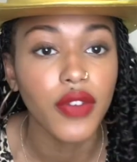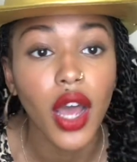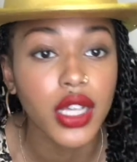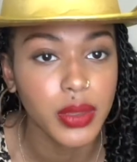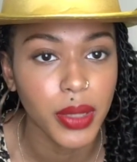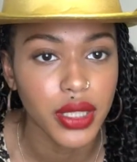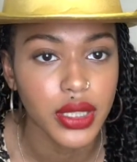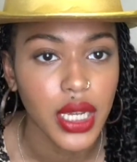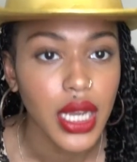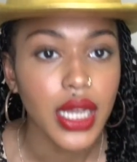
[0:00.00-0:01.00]
husband
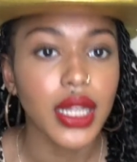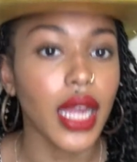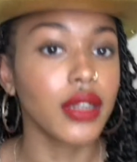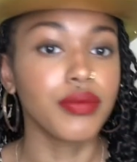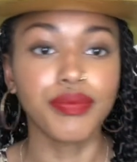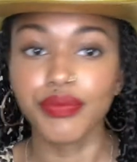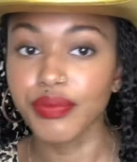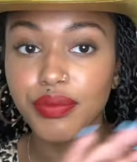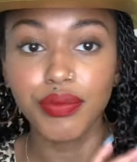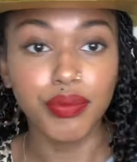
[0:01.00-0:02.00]
that
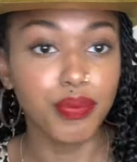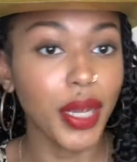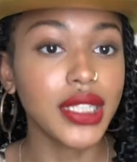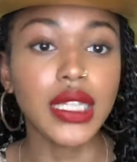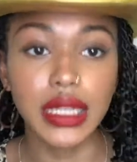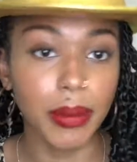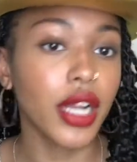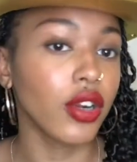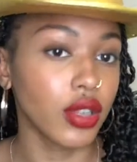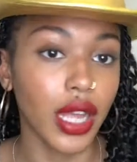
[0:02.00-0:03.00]
basically
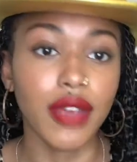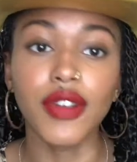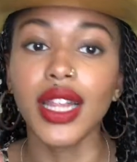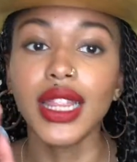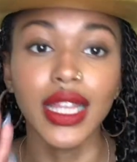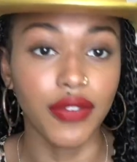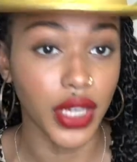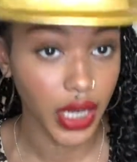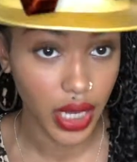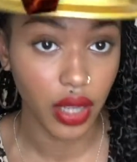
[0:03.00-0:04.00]
made her life a
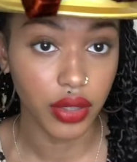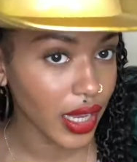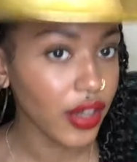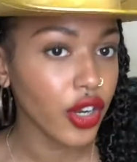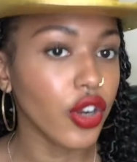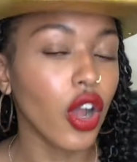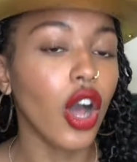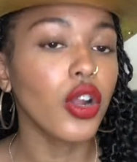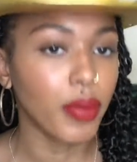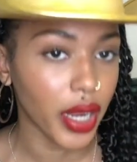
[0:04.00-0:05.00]
living hell. In her
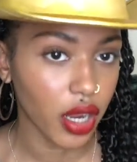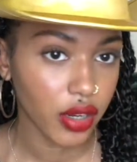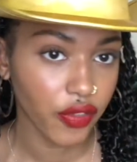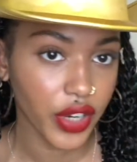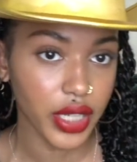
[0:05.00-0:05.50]
autobiography